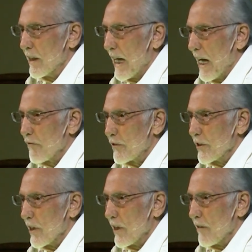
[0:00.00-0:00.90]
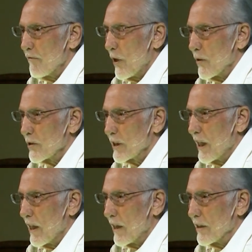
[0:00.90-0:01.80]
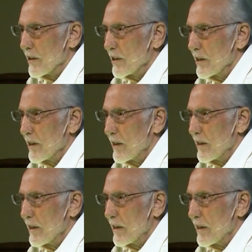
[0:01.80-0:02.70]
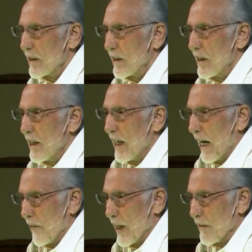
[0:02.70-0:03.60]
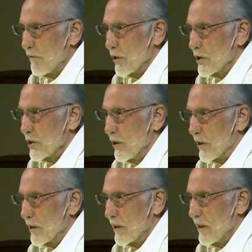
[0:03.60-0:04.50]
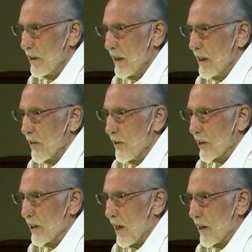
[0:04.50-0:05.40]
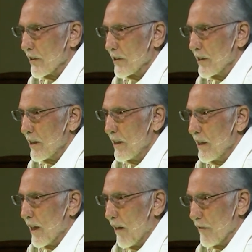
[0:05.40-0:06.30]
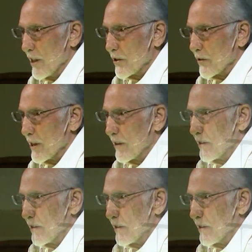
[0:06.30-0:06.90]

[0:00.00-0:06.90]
after false gods, and they forsook the gods of Israel.